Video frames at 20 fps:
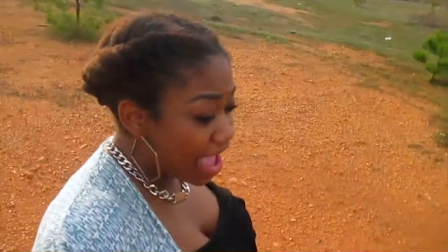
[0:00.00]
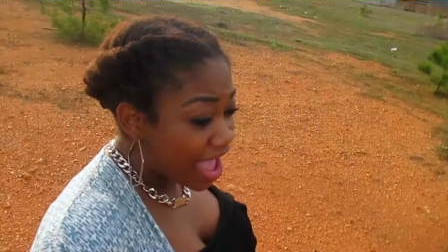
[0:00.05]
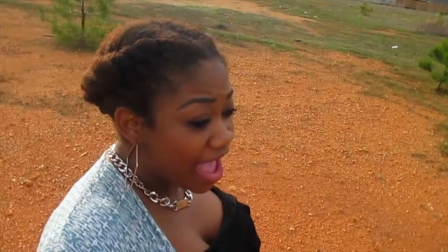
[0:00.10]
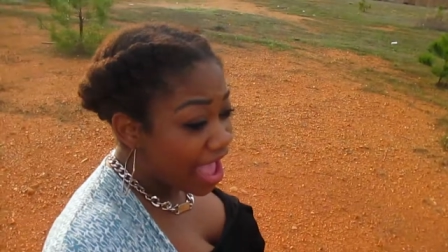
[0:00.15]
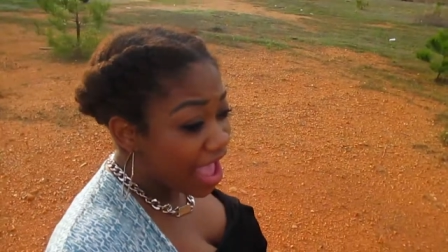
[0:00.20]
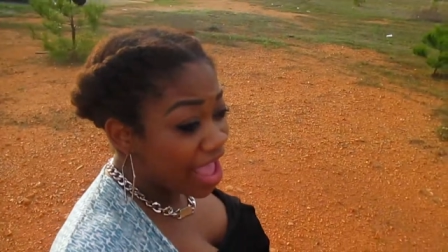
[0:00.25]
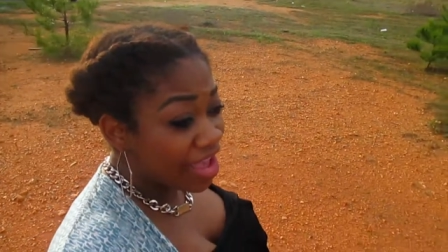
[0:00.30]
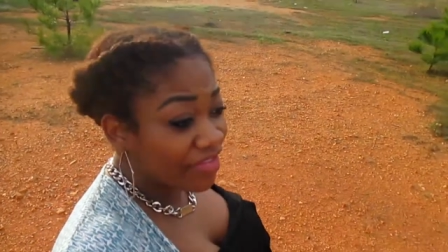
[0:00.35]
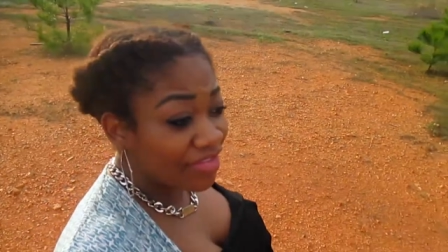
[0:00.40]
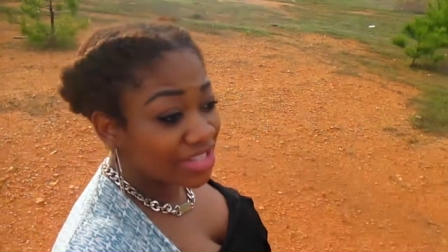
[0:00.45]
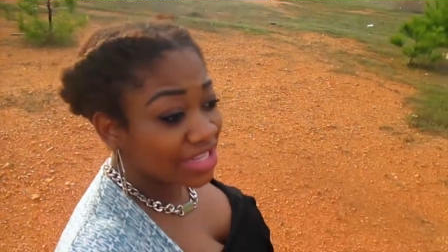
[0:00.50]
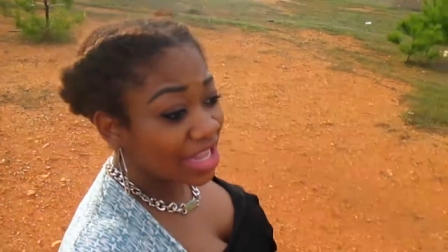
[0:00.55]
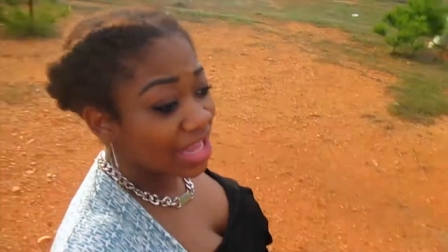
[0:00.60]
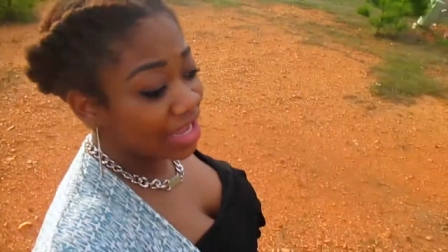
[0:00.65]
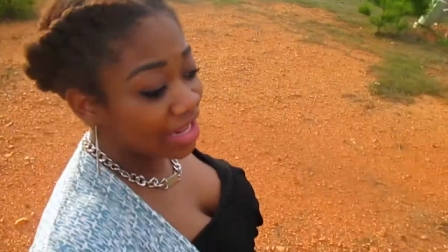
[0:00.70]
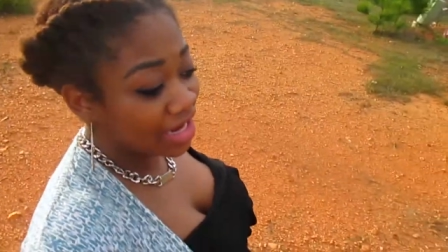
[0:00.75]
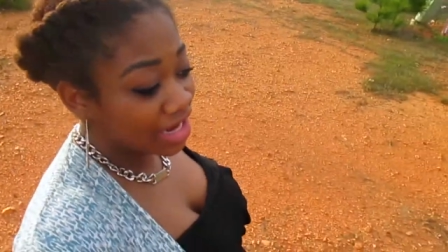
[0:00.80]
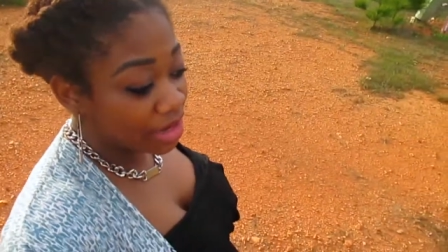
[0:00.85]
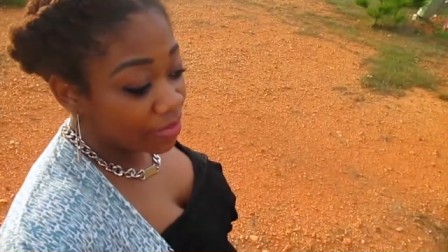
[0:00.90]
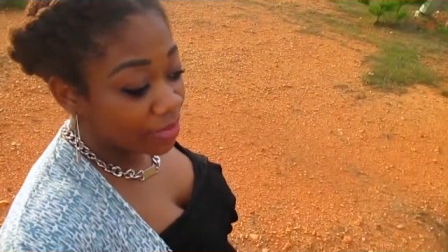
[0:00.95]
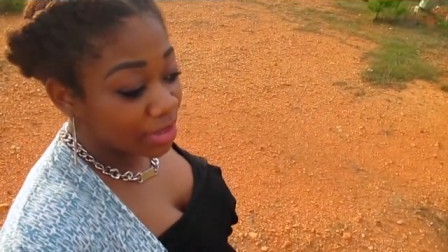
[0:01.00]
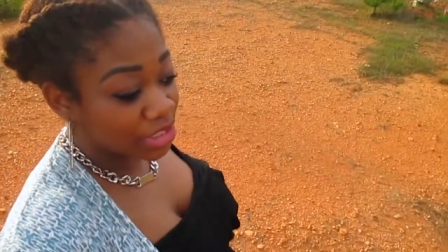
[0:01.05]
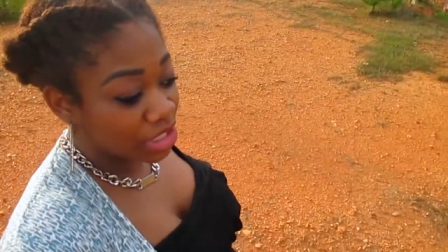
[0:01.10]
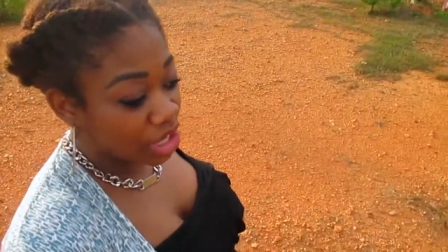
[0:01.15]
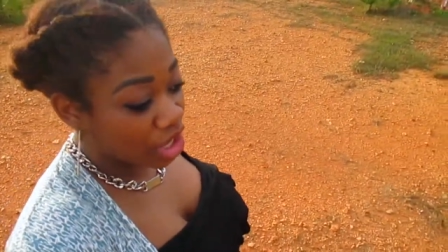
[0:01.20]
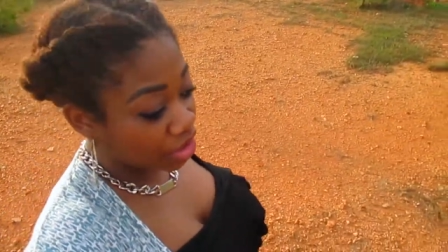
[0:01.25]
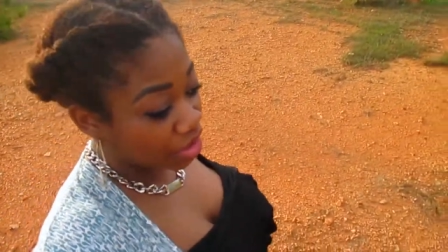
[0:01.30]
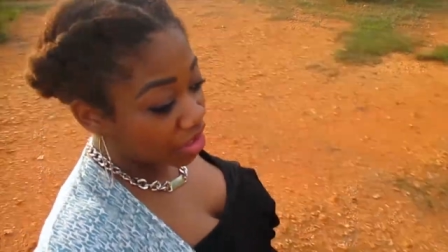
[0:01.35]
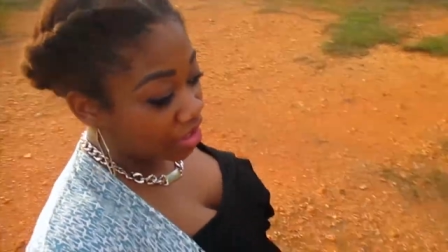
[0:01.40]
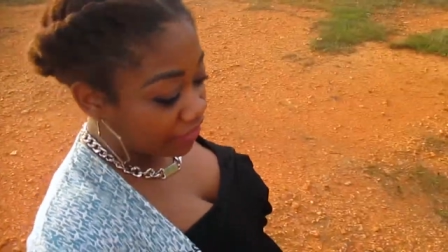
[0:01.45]
I haven't taken any
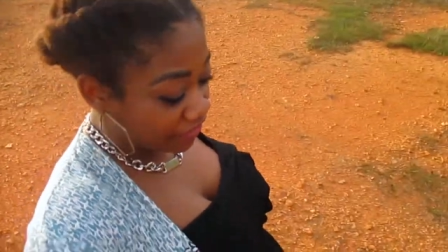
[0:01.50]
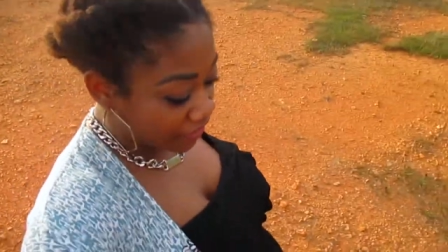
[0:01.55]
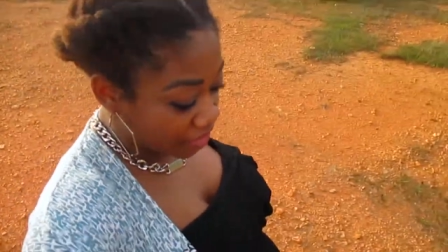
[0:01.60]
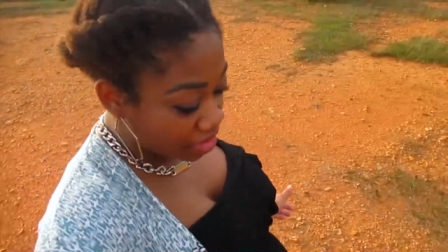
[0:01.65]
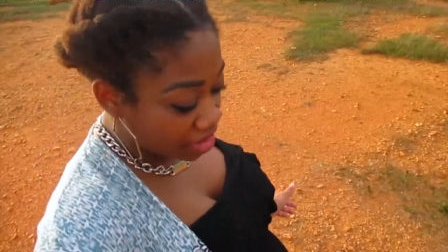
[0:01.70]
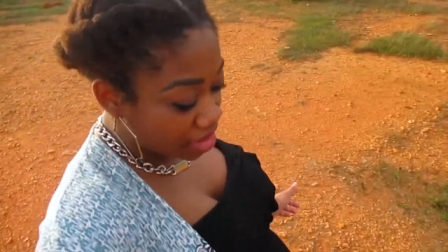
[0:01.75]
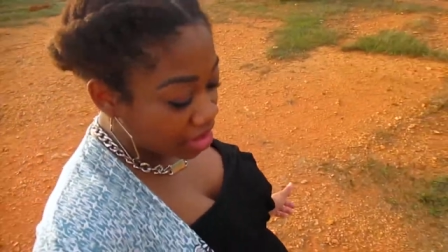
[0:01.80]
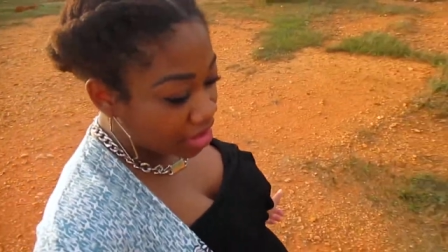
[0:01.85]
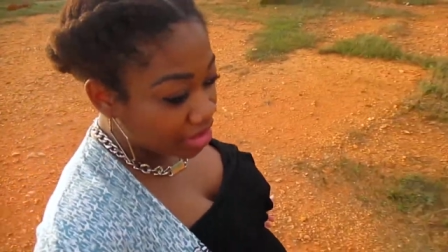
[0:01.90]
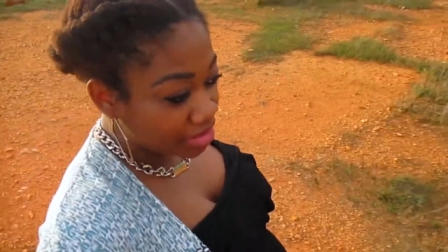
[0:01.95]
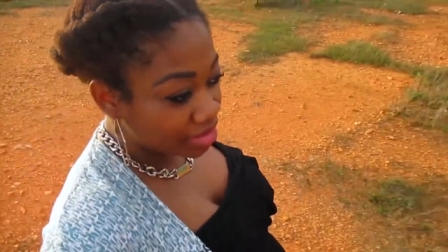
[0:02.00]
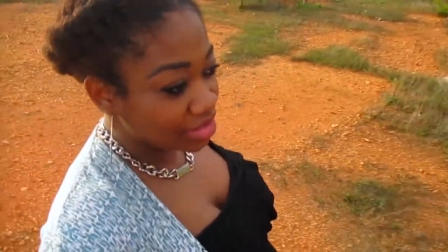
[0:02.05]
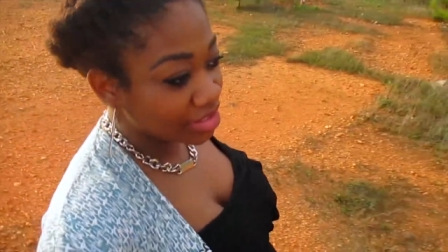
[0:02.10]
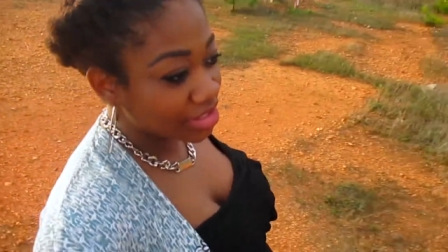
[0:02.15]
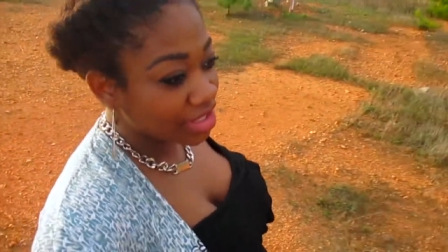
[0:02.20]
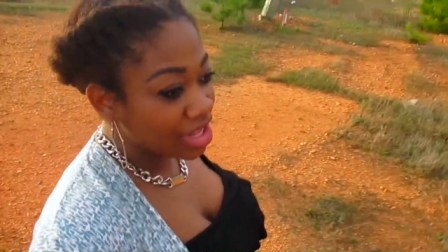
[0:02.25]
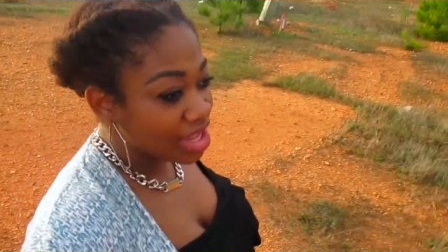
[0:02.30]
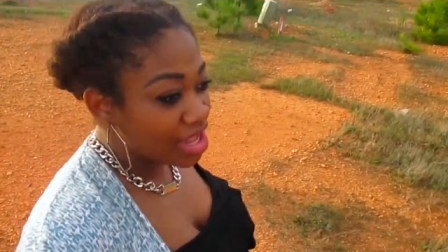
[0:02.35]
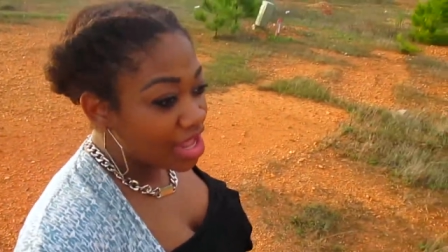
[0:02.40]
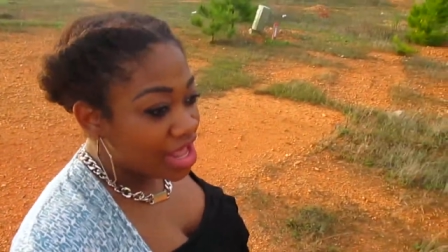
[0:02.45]
maternity photos